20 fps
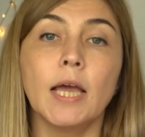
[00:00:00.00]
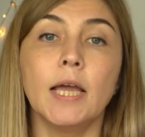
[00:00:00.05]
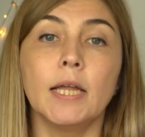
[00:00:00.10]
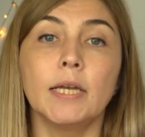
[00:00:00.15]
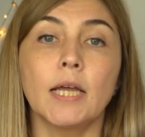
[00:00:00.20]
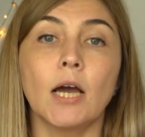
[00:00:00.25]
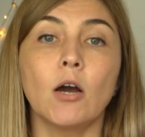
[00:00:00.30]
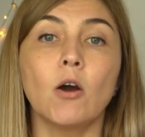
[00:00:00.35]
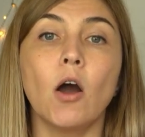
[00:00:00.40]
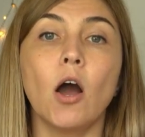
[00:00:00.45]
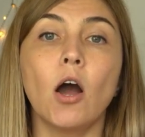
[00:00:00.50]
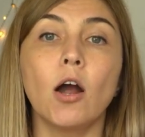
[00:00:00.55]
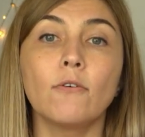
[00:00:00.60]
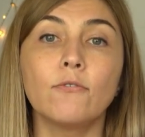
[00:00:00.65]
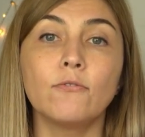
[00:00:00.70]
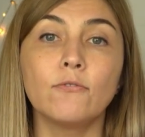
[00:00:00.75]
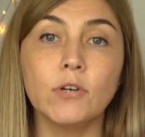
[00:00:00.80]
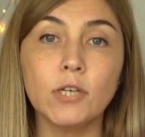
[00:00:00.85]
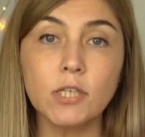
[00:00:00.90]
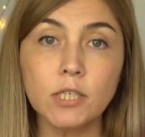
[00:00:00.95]
Now, our
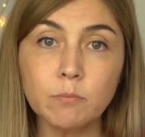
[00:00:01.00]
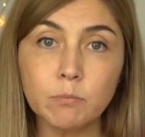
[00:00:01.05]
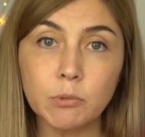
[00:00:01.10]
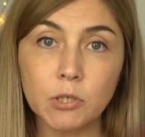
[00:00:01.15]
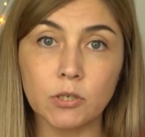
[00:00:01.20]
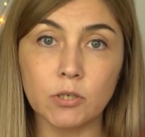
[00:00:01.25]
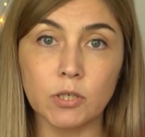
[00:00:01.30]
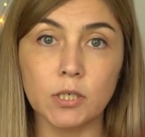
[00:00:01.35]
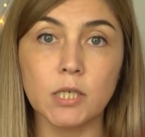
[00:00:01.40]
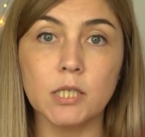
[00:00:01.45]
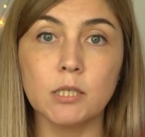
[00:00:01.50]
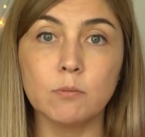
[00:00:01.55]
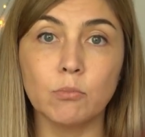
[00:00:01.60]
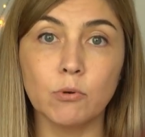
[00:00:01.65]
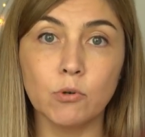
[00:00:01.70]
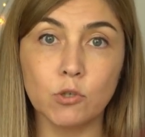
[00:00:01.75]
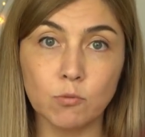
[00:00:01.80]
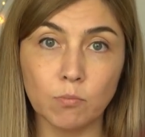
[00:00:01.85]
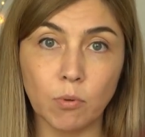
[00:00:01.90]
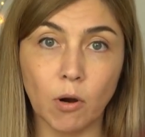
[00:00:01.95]
first periods
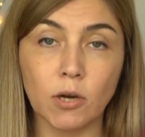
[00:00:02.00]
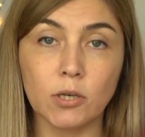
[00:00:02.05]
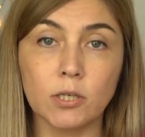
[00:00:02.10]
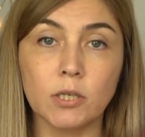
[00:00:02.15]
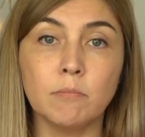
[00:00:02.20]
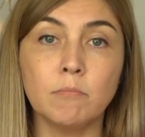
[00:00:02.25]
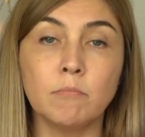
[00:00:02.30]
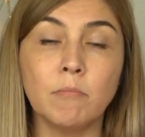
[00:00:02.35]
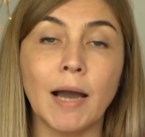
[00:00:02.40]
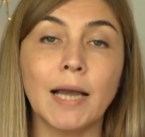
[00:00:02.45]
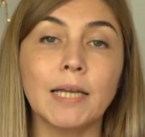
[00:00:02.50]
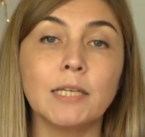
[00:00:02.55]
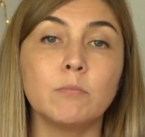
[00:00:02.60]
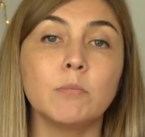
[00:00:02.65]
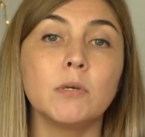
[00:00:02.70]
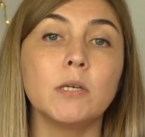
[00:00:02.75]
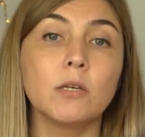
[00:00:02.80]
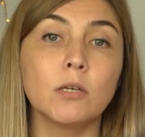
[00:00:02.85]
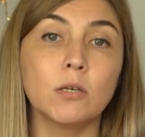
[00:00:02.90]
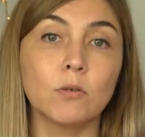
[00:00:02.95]
postpartum might
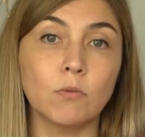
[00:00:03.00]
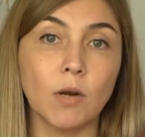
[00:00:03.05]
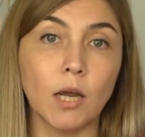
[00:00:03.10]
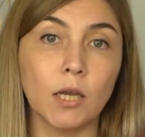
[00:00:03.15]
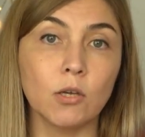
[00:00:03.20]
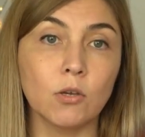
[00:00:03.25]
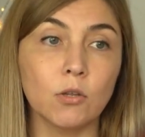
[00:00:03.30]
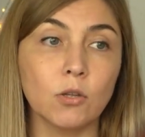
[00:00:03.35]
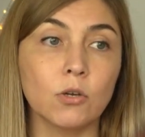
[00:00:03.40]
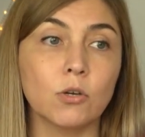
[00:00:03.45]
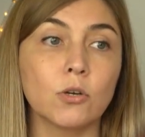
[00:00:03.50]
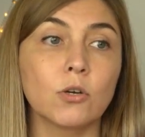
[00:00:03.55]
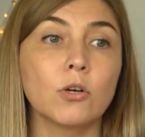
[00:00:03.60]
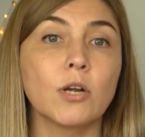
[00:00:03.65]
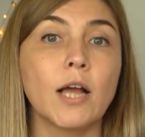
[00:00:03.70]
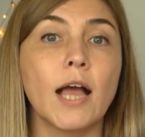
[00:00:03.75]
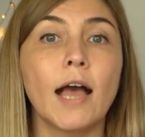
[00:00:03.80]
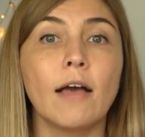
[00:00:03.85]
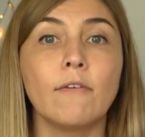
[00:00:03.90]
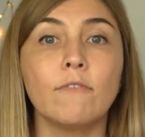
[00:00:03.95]
be irregular,
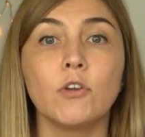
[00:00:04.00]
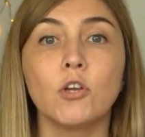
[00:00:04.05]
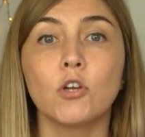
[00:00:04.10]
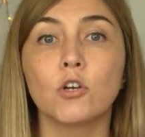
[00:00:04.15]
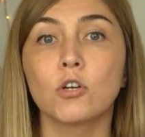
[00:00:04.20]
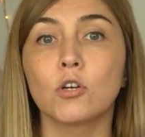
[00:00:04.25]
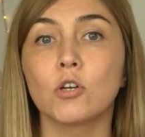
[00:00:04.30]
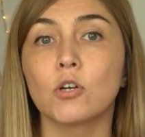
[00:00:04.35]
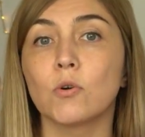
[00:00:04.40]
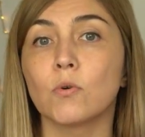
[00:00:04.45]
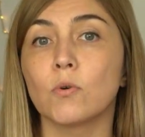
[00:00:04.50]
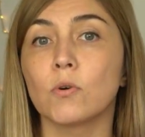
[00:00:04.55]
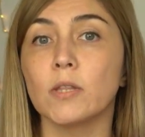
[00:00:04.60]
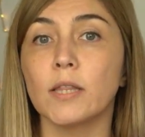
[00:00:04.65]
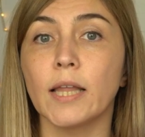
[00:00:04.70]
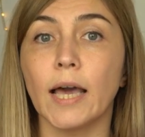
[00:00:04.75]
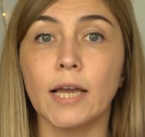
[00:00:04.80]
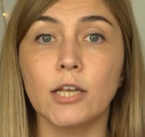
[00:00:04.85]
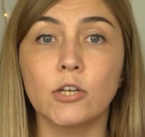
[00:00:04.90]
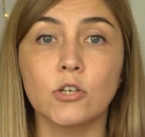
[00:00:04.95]
heavier, or
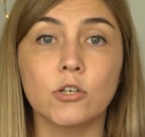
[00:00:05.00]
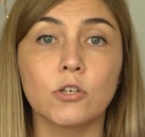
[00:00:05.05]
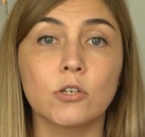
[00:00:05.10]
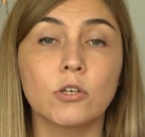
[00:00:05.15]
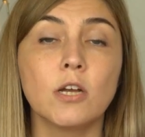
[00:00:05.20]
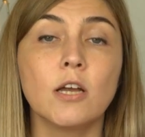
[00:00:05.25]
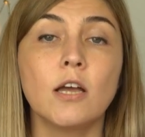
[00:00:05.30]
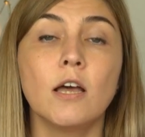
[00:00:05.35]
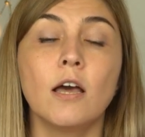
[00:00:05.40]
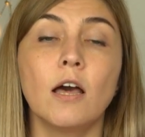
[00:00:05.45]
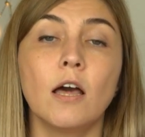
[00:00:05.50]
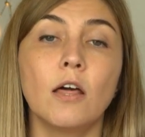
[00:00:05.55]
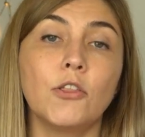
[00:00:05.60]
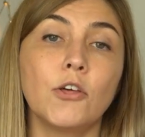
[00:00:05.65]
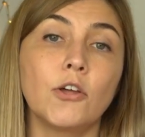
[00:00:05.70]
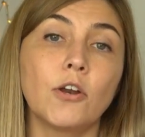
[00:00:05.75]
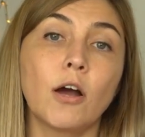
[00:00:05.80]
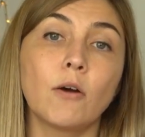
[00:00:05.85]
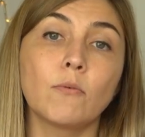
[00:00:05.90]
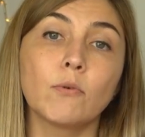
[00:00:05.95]
lighter
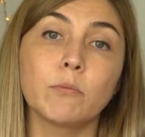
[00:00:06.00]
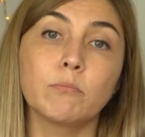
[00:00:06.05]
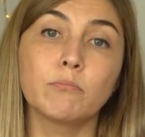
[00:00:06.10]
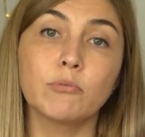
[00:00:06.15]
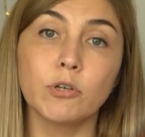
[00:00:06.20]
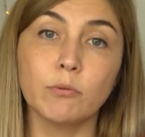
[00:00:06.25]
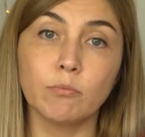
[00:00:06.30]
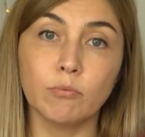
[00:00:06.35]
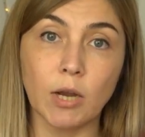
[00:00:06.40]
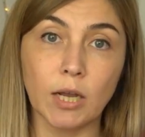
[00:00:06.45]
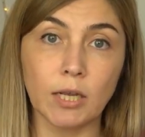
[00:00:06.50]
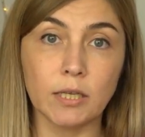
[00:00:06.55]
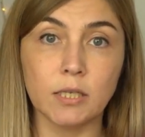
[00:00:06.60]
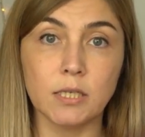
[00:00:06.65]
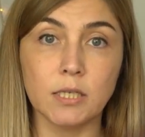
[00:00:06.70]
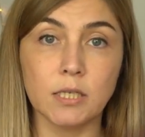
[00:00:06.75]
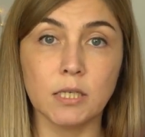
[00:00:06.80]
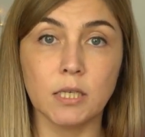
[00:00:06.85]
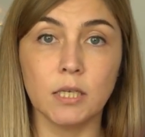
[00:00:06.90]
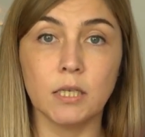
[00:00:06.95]
than our
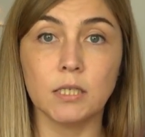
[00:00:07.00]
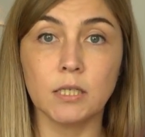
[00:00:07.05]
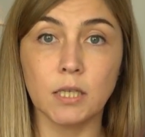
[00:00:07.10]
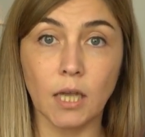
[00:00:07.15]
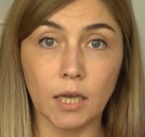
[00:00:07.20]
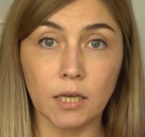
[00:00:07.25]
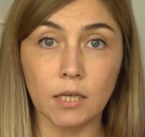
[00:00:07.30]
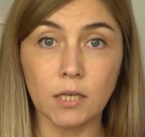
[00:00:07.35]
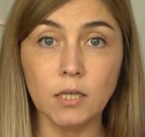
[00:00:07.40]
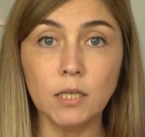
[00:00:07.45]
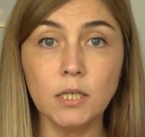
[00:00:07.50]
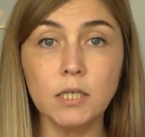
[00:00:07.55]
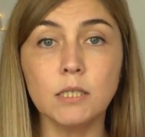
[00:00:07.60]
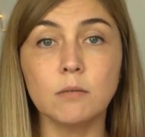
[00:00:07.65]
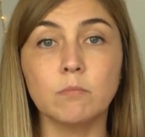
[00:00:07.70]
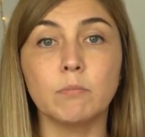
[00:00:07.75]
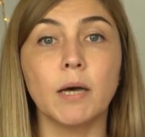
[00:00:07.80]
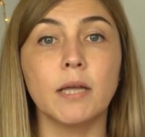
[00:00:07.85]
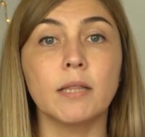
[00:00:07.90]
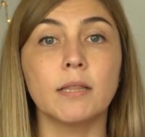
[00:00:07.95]
pre-pregnancy cycles,
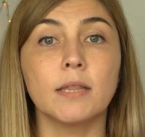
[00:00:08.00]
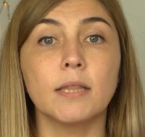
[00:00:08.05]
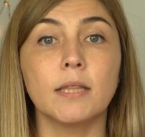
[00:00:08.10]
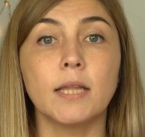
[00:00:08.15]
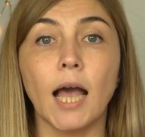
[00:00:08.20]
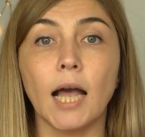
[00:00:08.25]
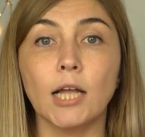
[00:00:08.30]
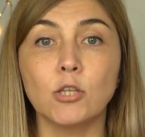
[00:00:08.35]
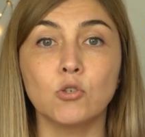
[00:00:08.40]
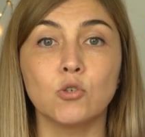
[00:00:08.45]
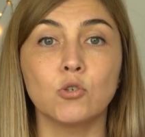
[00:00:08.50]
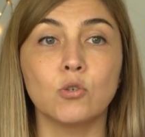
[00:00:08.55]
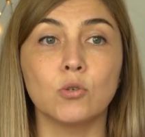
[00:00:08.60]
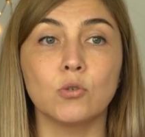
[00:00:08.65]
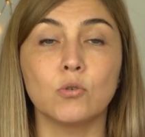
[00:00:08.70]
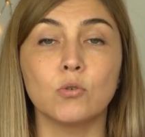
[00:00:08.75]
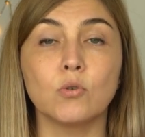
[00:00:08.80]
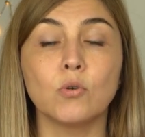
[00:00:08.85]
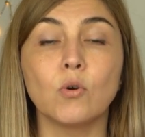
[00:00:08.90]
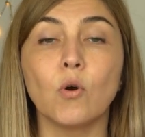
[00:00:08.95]
but that
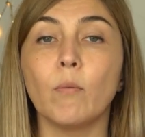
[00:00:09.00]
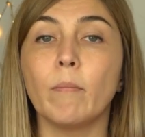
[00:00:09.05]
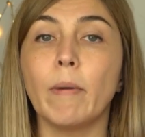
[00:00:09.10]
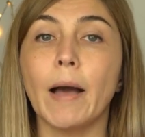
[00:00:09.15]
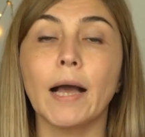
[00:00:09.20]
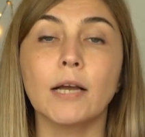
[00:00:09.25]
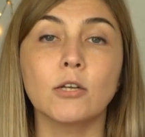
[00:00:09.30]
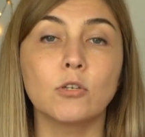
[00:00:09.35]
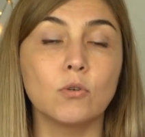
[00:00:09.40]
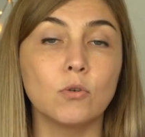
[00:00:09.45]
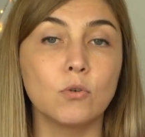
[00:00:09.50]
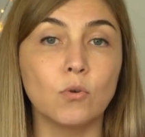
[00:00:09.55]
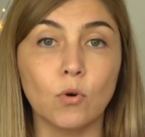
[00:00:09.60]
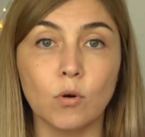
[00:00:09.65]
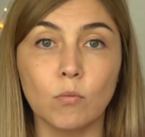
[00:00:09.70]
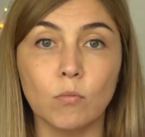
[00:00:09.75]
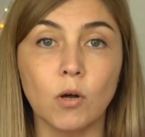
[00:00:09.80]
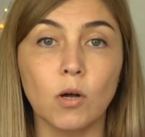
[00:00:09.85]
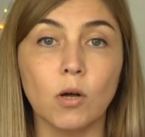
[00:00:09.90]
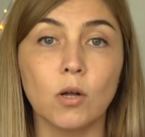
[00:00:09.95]
should go back to
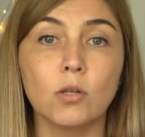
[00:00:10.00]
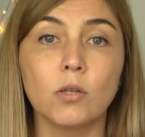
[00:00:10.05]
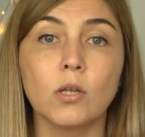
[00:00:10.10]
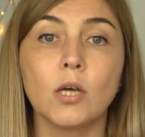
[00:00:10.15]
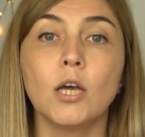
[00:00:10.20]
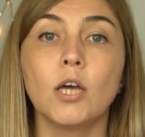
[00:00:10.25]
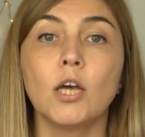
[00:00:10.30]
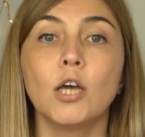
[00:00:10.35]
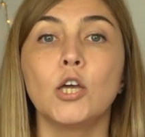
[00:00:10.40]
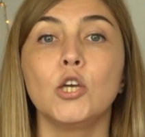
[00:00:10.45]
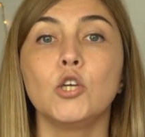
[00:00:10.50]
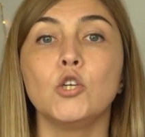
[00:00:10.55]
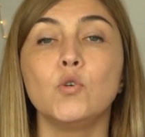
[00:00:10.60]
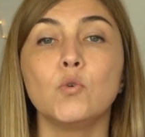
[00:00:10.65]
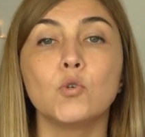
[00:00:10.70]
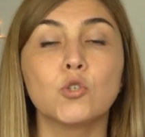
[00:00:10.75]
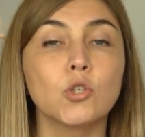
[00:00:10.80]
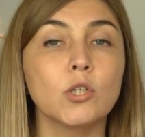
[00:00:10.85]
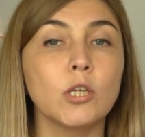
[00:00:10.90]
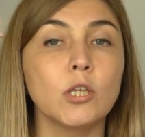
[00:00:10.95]
normal
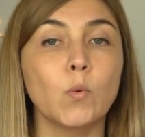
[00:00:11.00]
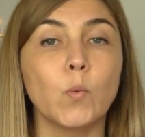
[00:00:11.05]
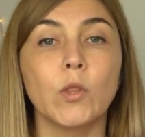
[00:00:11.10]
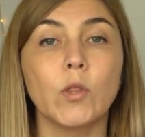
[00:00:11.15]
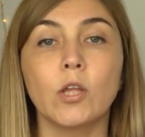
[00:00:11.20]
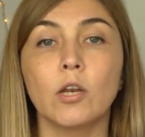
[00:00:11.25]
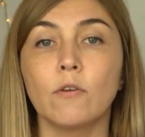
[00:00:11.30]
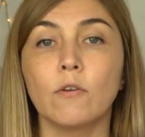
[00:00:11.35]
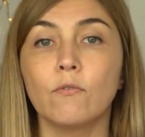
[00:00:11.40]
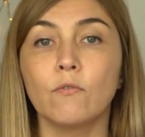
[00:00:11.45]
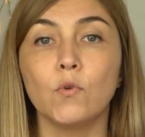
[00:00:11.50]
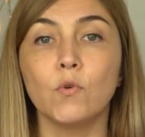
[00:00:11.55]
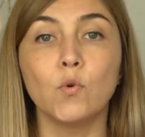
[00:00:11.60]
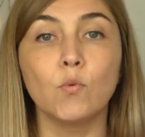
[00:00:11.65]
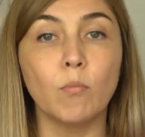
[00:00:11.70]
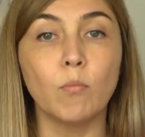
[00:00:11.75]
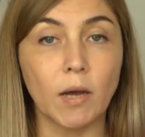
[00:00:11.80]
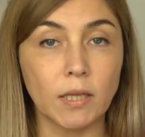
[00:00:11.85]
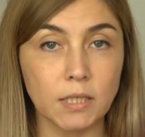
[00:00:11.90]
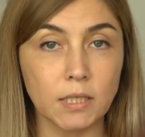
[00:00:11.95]
usually within a few
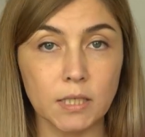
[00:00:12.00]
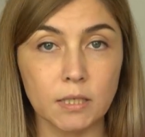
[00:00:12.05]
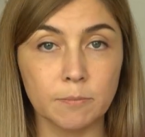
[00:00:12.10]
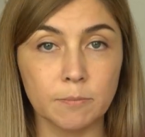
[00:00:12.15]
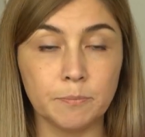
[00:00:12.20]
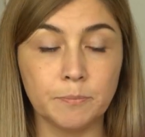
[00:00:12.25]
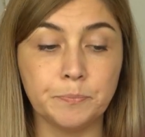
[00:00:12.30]
months.